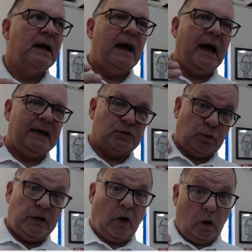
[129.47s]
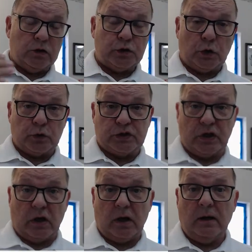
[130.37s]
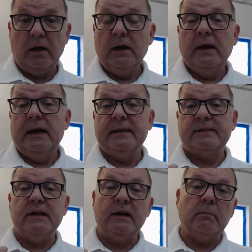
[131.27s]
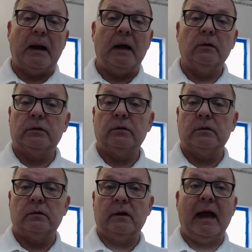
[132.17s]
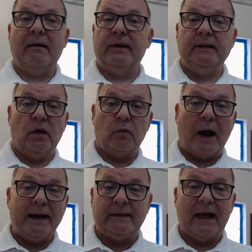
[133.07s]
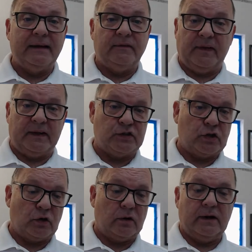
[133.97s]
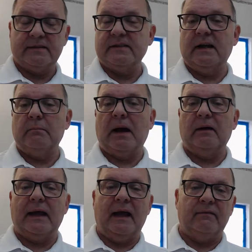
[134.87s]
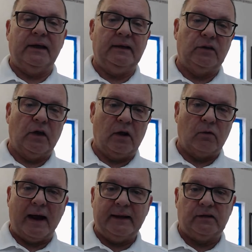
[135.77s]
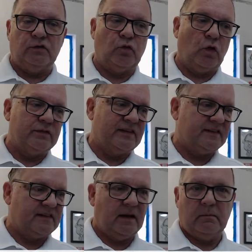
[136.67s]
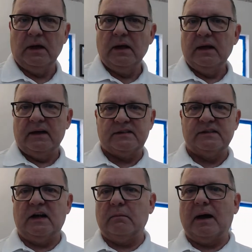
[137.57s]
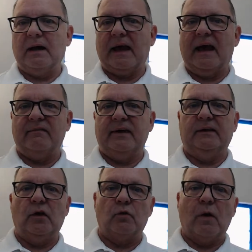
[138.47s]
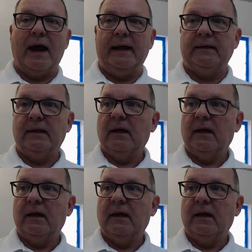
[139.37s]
as we also saw, it's not about having the right light fixture. It's not about having the right control system. It's not about having the right